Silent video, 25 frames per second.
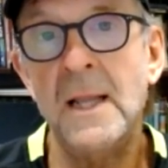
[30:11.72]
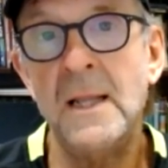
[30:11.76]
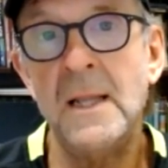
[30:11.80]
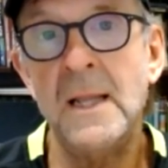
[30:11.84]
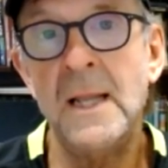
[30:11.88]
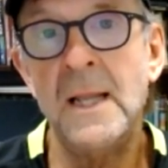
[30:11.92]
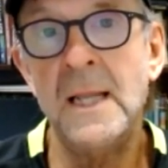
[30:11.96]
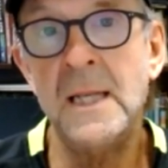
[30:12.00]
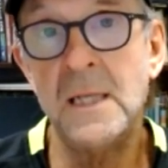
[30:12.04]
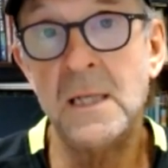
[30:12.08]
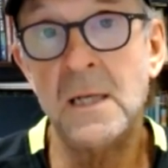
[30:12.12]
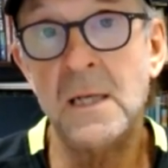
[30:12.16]

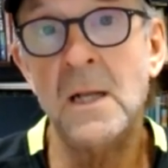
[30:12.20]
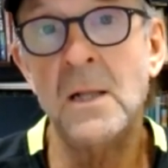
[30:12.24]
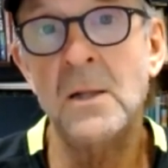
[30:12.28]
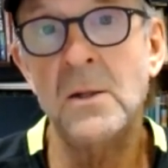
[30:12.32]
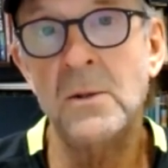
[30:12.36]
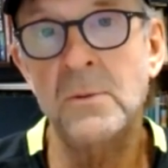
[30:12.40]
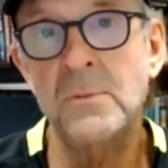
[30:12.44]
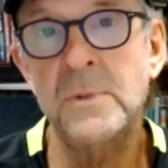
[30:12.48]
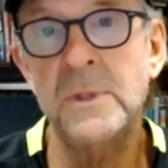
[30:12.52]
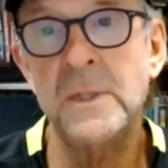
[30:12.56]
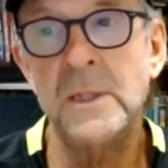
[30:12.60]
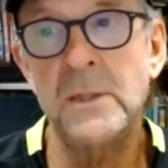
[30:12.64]
eight
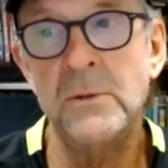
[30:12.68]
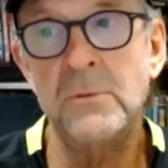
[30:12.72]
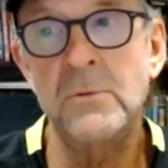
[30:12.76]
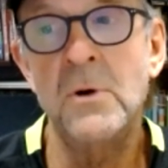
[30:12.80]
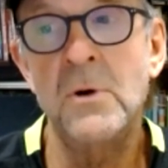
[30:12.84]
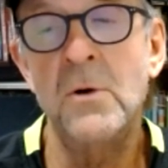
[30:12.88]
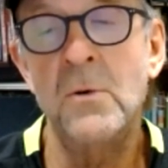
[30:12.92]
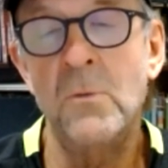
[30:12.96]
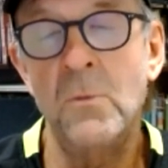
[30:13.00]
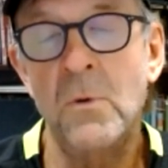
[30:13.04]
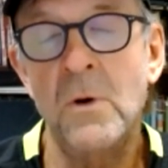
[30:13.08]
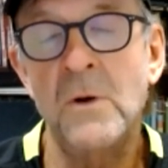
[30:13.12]
columns that you
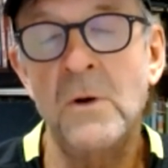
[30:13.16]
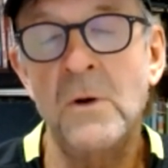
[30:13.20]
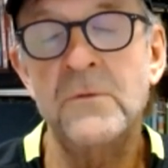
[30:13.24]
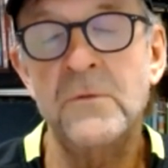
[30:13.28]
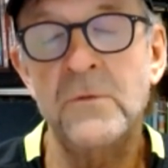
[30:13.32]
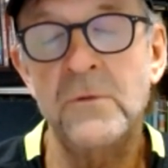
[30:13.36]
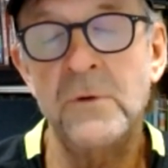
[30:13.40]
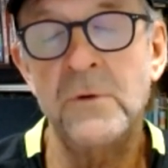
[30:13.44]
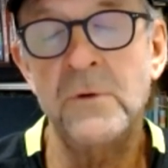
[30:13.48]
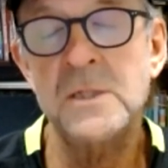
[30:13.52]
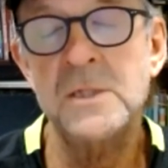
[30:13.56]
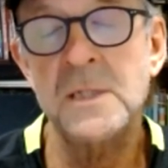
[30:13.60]
wrote, one
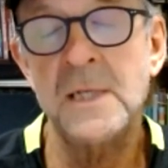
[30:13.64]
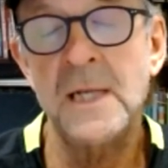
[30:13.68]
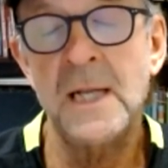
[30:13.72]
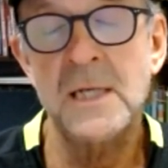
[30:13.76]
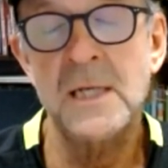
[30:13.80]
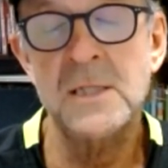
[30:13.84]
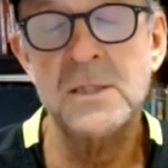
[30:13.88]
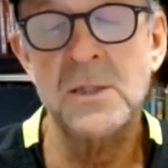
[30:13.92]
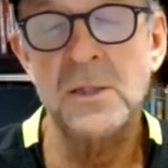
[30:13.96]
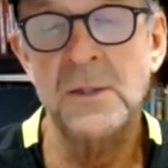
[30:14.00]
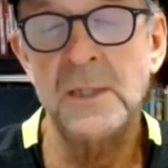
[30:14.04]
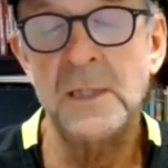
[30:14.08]
for each
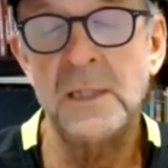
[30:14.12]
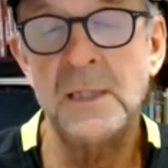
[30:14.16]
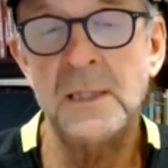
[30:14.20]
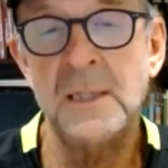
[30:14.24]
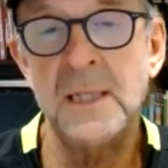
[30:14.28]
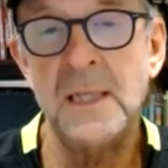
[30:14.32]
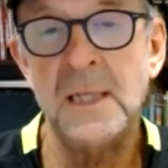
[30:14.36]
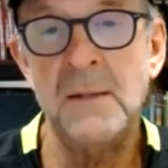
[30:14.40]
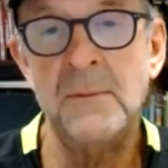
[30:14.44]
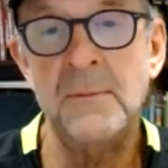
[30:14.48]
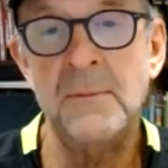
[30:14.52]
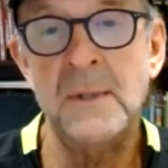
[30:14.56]
National League
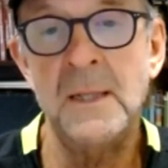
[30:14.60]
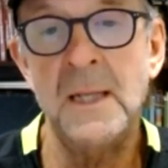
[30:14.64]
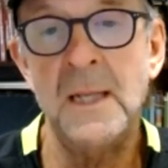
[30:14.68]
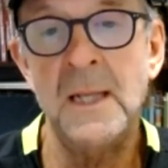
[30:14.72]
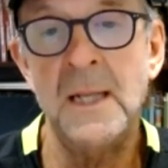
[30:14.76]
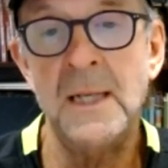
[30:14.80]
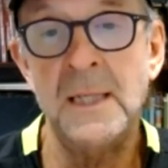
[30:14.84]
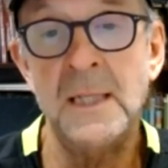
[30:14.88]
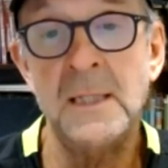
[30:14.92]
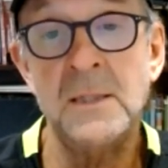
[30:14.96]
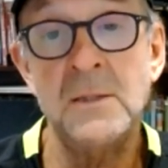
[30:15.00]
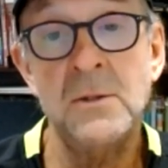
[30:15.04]
team,
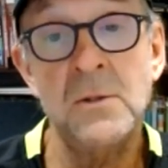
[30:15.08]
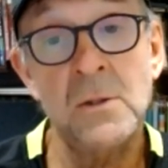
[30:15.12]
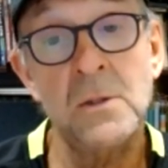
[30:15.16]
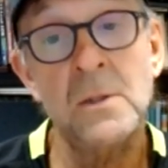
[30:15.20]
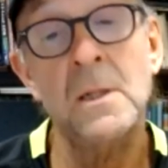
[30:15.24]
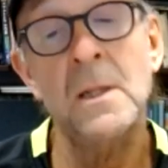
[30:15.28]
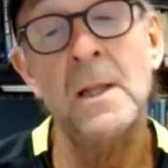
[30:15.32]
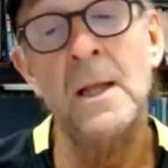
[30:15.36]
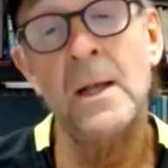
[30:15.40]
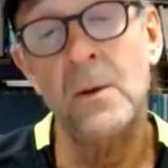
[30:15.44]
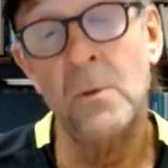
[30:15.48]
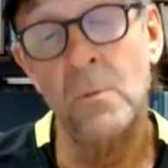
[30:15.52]
and it took a
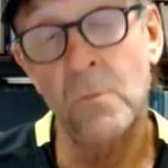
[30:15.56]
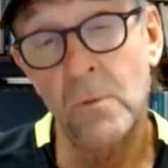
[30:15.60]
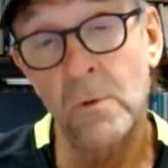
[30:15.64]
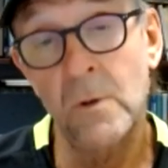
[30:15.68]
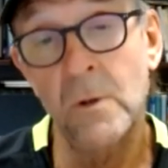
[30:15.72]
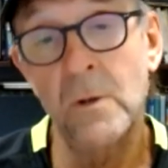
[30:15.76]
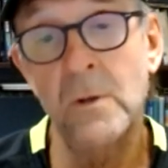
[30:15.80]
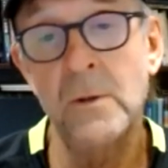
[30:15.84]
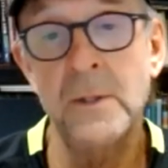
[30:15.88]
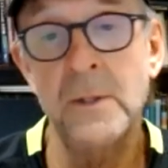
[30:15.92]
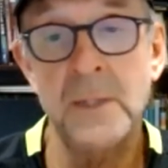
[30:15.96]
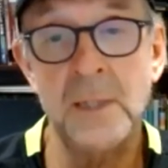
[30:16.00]
lot of
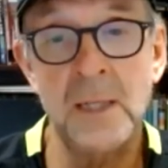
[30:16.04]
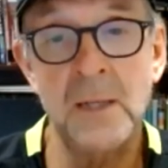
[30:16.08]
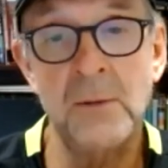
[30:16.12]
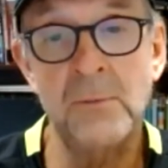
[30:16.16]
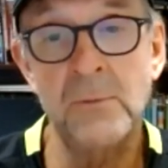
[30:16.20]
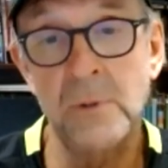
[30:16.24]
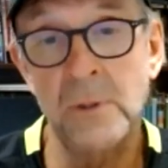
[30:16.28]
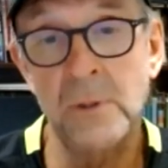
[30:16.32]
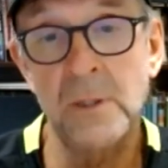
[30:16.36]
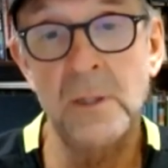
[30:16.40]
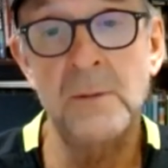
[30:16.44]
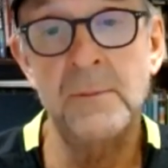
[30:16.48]
words, and I
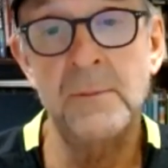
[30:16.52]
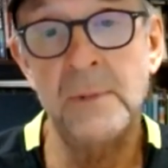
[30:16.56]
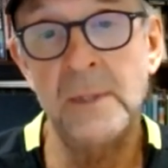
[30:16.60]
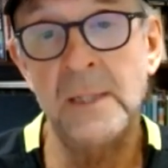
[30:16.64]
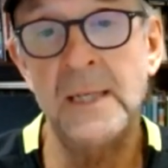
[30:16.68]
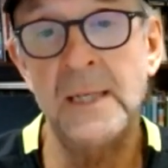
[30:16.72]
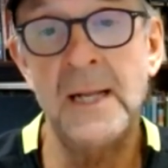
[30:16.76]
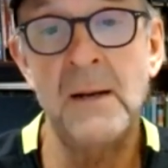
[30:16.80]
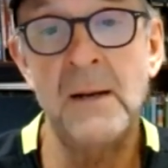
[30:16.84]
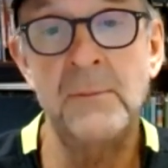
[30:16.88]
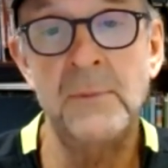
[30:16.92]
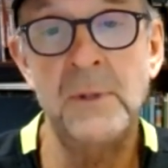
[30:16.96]
was
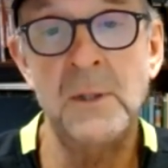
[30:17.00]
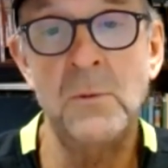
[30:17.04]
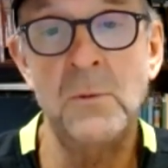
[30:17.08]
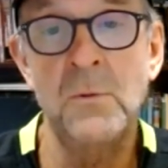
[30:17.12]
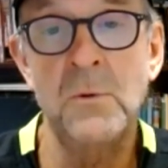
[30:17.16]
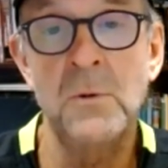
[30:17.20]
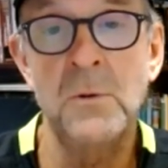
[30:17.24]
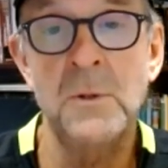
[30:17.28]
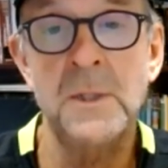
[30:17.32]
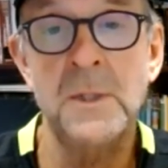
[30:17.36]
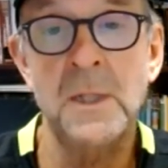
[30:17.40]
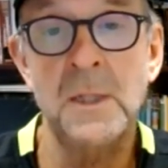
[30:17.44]
limited how many
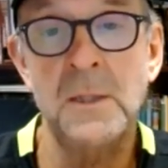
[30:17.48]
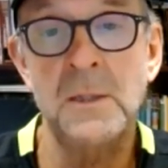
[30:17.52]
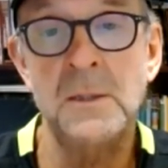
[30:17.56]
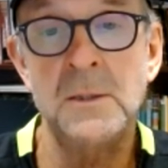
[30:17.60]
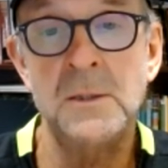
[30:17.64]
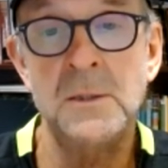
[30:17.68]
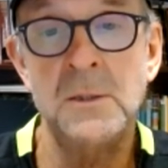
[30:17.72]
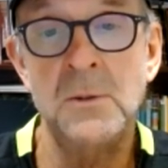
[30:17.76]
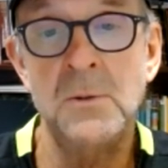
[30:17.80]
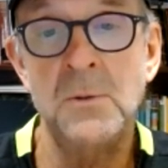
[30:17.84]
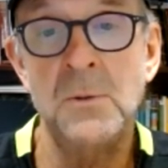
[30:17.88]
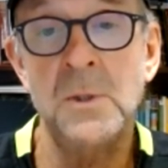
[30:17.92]
words I could
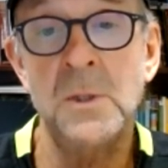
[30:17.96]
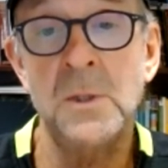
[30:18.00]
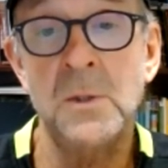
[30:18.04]
use.